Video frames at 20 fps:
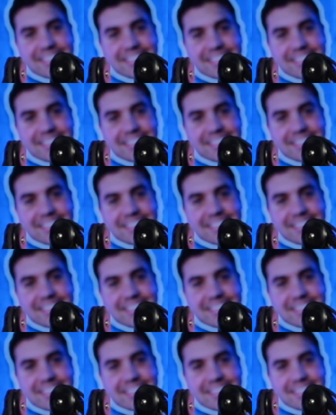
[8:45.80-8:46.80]

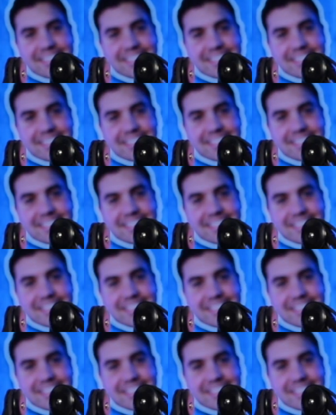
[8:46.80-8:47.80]

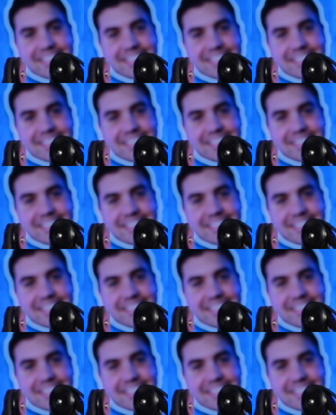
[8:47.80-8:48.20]
(not speaking)